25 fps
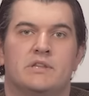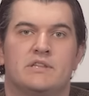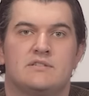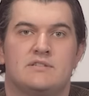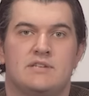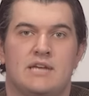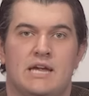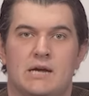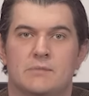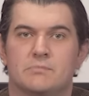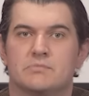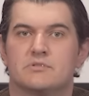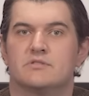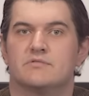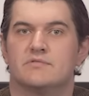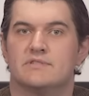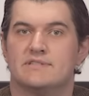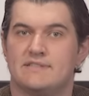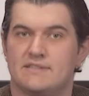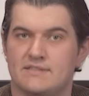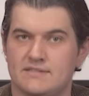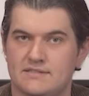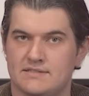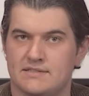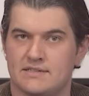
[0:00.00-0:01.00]
with
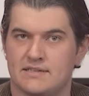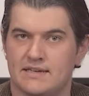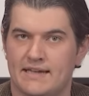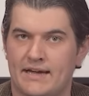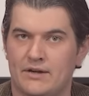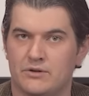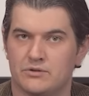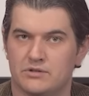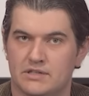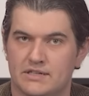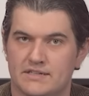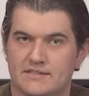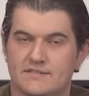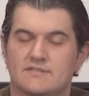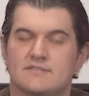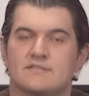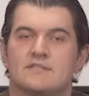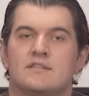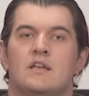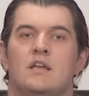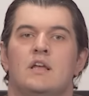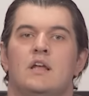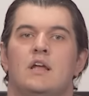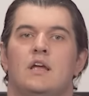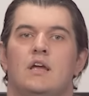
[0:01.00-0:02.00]
tamper-resistant
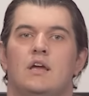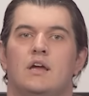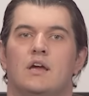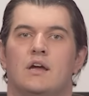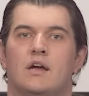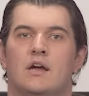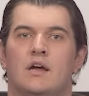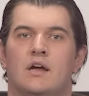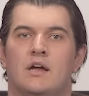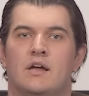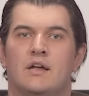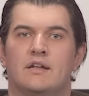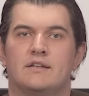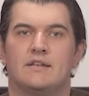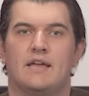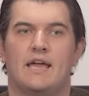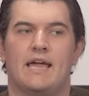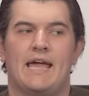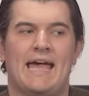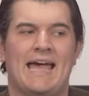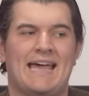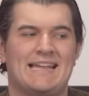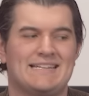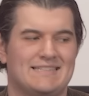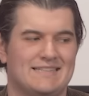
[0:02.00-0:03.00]
outlets
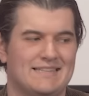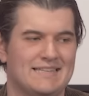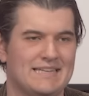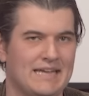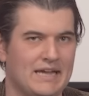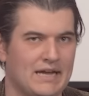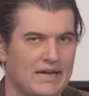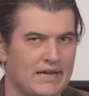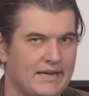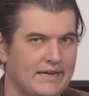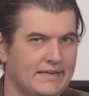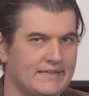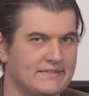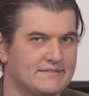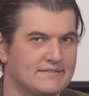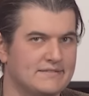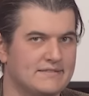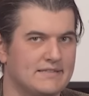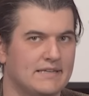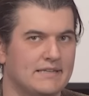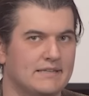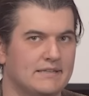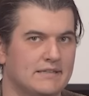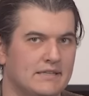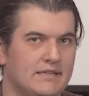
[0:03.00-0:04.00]
at the
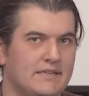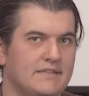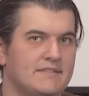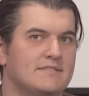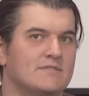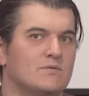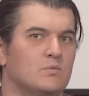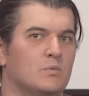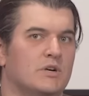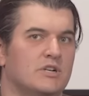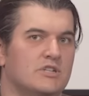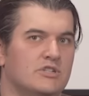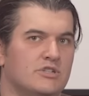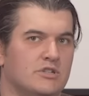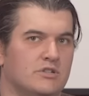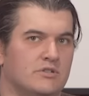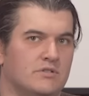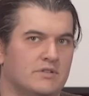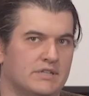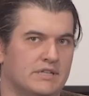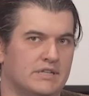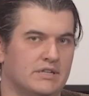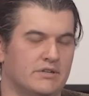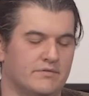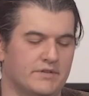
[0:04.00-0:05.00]
heights, at least, where
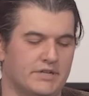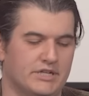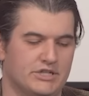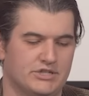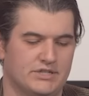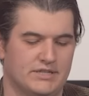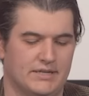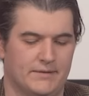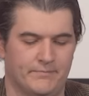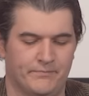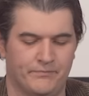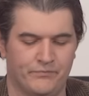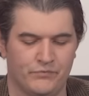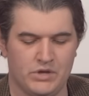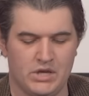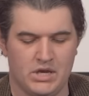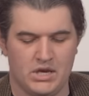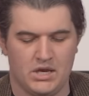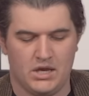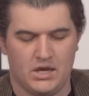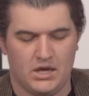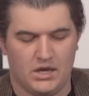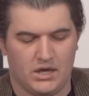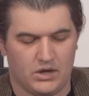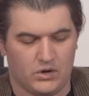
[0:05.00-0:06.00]
children can reach them,
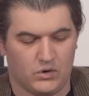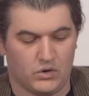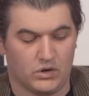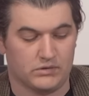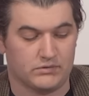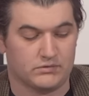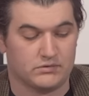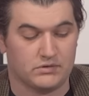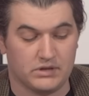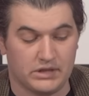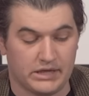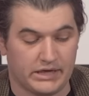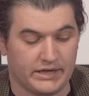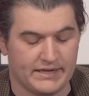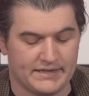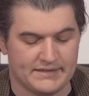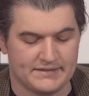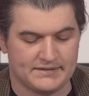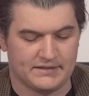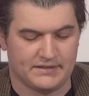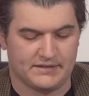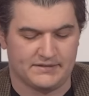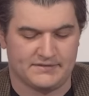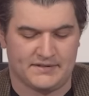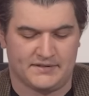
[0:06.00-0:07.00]
or they're
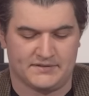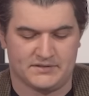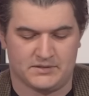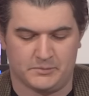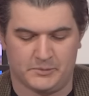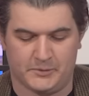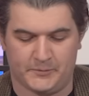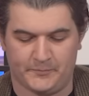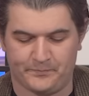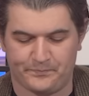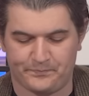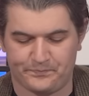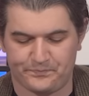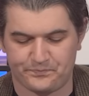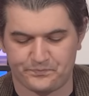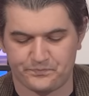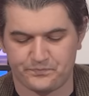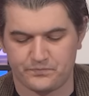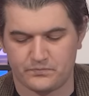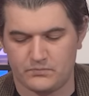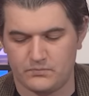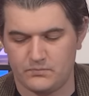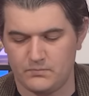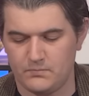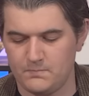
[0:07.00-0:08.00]
easily accessible.
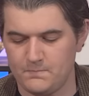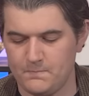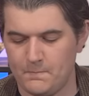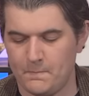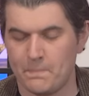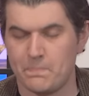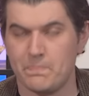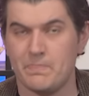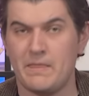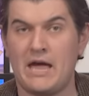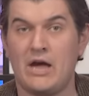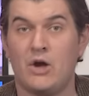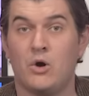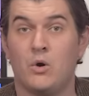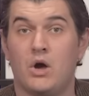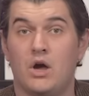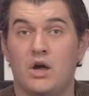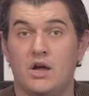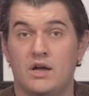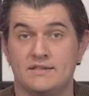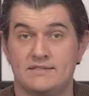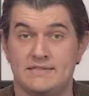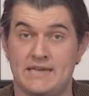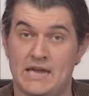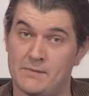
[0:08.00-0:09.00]
Now,
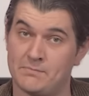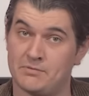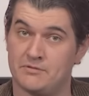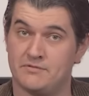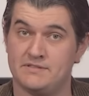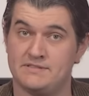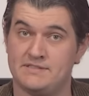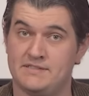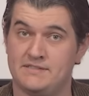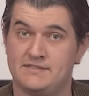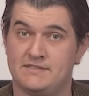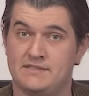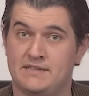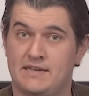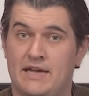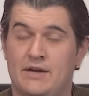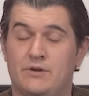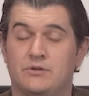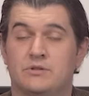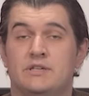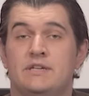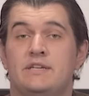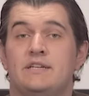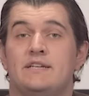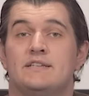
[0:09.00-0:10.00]
a tamper-resistant
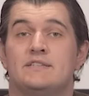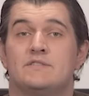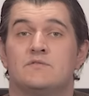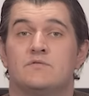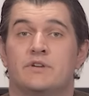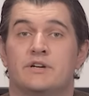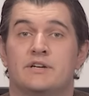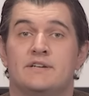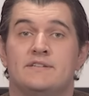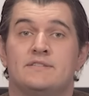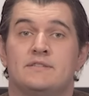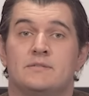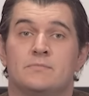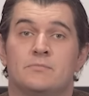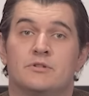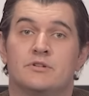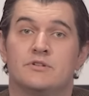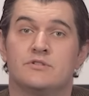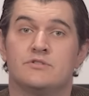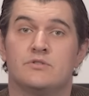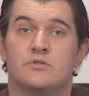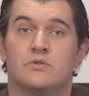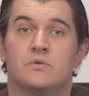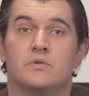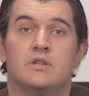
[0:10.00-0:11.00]
outlet is very
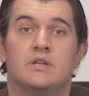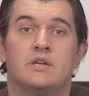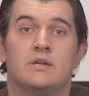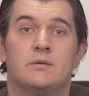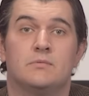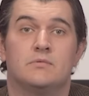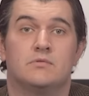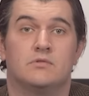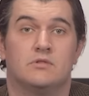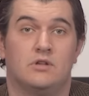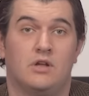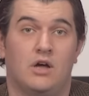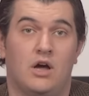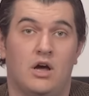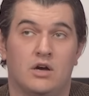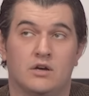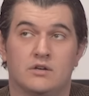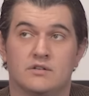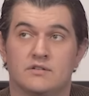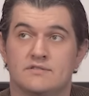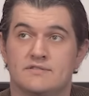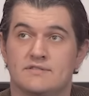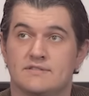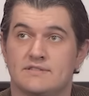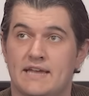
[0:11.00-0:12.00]
similar to the
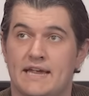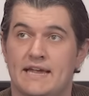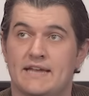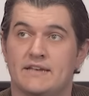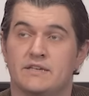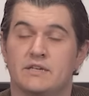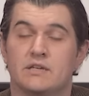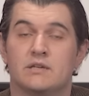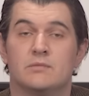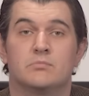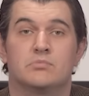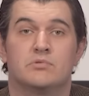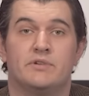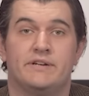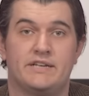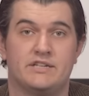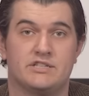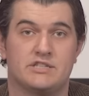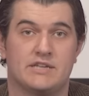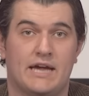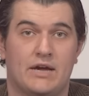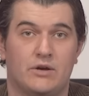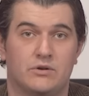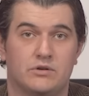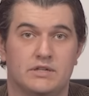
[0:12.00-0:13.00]
long-standing
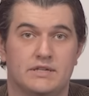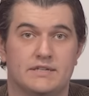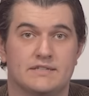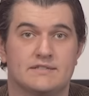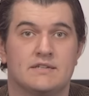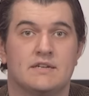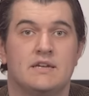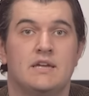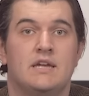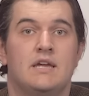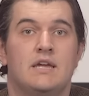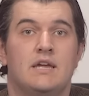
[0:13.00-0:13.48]
British outlet